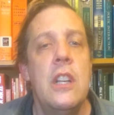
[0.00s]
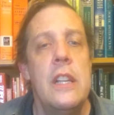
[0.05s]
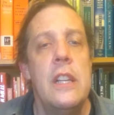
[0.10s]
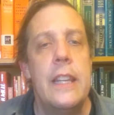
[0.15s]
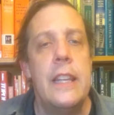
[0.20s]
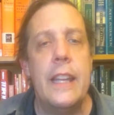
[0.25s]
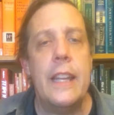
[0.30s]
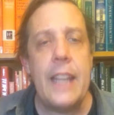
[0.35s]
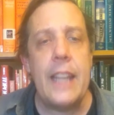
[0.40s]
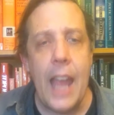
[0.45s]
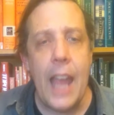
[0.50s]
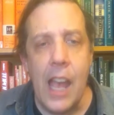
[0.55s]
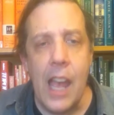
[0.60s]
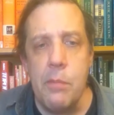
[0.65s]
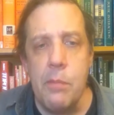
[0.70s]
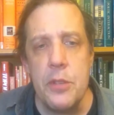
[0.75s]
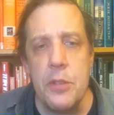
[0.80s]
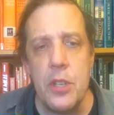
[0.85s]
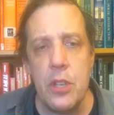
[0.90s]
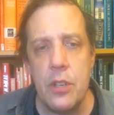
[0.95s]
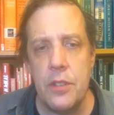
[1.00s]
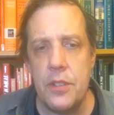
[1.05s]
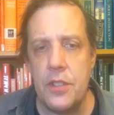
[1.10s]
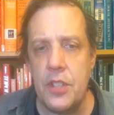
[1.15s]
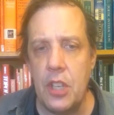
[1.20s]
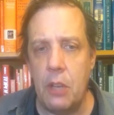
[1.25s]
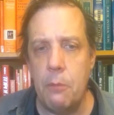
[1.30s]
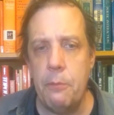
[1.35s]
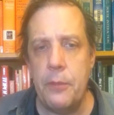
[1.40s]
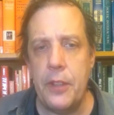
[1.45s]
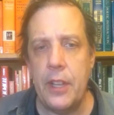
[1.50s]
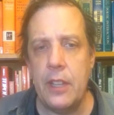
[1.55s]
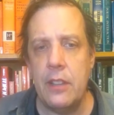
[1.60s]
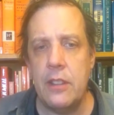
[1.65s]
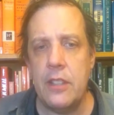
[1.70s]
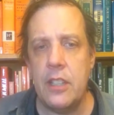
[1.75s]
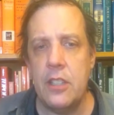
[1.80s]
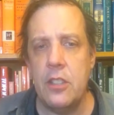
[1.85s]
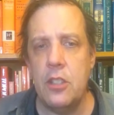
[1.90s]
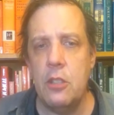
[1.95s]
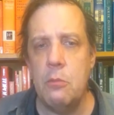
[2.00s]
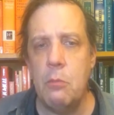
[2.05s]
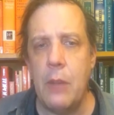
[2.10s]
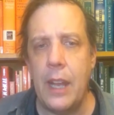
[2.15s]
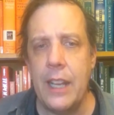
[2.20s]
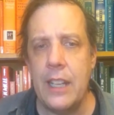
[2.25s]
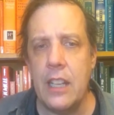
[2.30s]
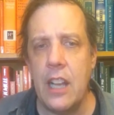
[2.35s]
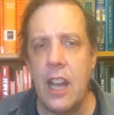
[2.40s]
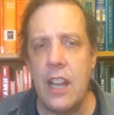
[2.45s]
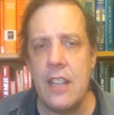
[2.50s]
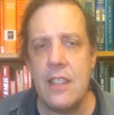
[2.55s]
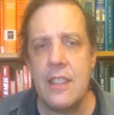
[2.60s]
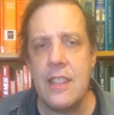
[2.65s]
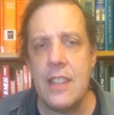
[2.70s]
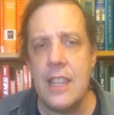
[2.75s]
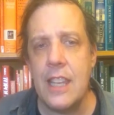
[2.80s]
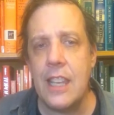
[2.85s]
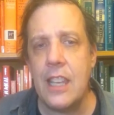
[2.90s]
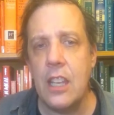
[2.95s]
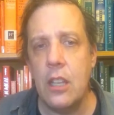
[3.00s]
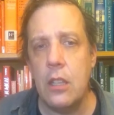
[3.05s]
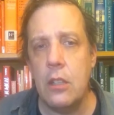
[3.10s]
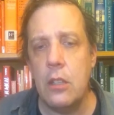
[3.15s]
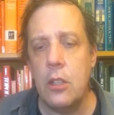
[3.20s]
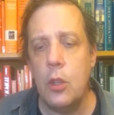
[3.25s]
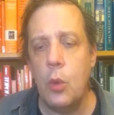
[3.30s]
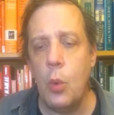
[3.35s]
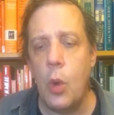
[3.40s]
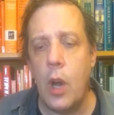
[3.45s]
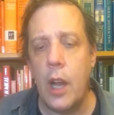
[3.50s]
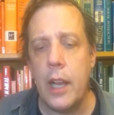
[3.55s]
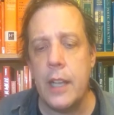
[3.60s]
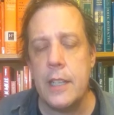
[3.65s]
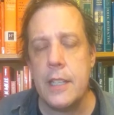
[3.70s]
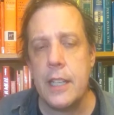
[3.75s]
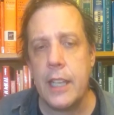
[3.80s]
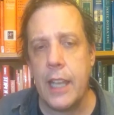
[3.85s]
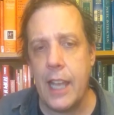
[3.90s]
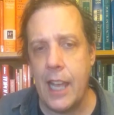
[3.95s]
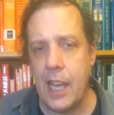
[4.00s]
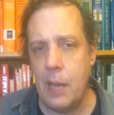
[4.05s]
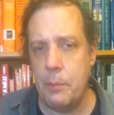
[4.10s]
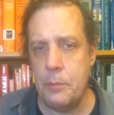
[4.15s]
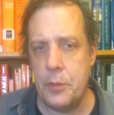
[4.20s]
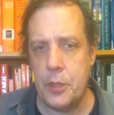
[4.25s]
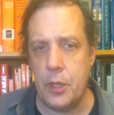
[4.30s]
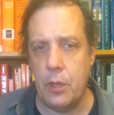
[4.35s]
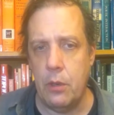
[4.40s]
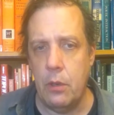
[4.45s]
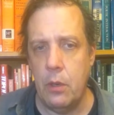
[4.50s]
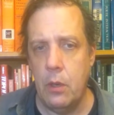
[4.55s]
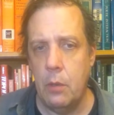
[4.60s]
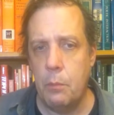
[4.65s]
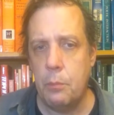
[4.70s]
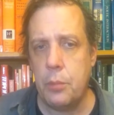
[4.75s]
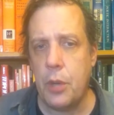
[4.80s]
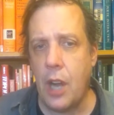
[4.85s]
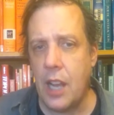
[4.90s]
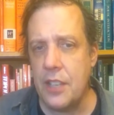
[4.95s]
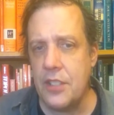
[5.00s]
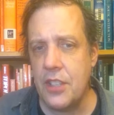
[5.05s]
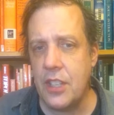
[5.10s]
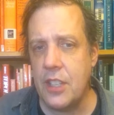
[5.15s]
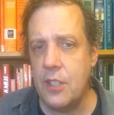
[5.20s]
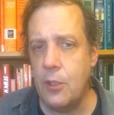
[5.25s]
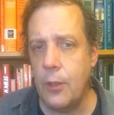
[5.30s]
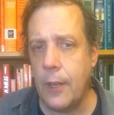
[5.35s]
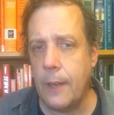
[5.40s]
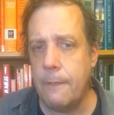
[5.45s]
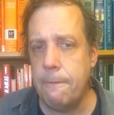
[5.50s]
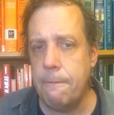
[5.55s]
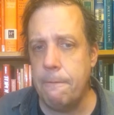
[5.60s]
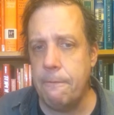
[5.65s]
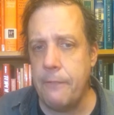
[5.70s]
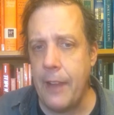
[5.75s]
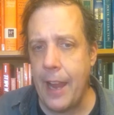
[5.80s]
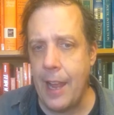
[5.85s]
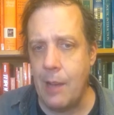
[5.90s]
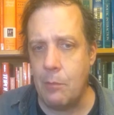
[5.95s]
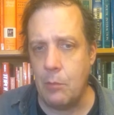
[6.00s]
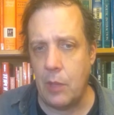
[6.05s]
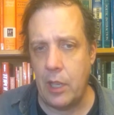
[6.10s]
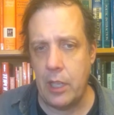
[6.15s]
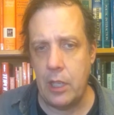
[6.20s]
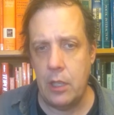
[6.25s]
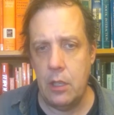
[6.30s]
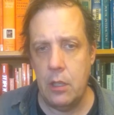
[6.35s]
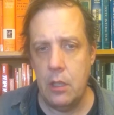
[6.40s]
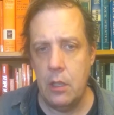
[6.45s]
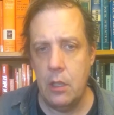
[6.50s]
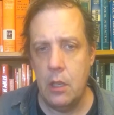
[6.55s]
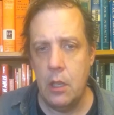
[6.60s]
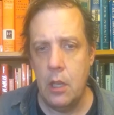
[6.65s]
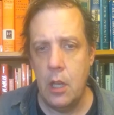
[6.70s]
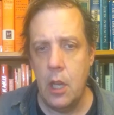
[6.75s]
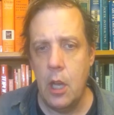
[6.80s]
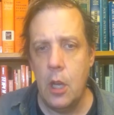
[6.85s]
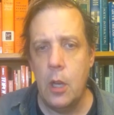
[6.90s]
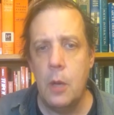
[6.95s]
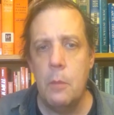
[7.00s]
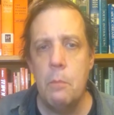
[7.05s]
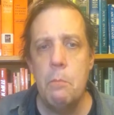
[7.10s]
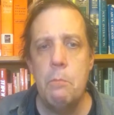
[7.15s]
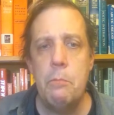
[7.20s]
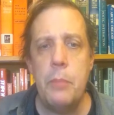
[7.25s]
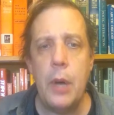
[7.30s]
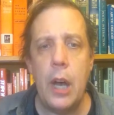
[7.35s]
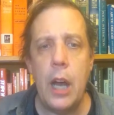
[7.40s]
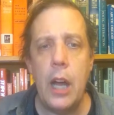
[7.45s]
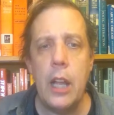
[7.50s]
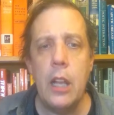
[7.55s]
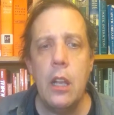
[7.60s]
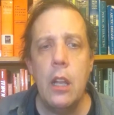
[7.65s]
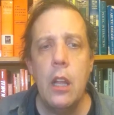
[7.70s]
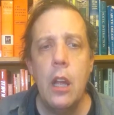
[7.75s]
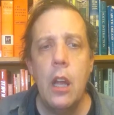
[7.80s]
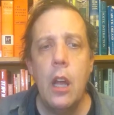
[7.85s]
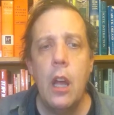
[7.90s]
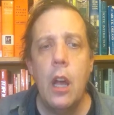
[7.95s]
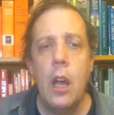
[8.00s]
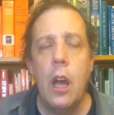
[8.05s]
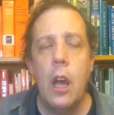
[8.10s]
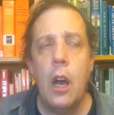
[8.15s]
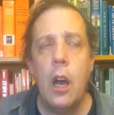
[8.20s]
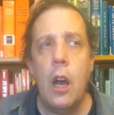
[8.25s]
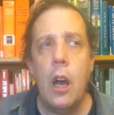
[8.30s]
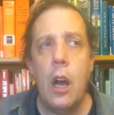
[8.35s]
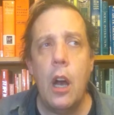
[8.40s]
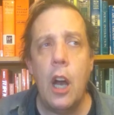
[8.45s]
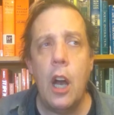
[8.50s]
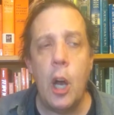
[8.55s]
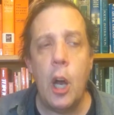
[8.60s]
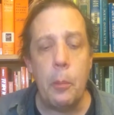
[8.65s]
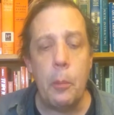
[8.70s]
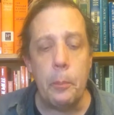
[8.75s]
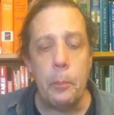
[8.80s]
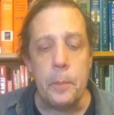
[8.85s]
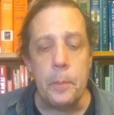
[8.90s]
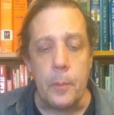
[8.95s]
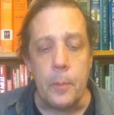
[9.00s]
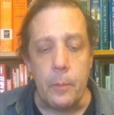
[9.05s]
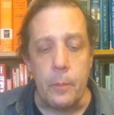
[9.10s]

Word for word: it captures something that you might not think it you want it to capture, prosecuting family. But um,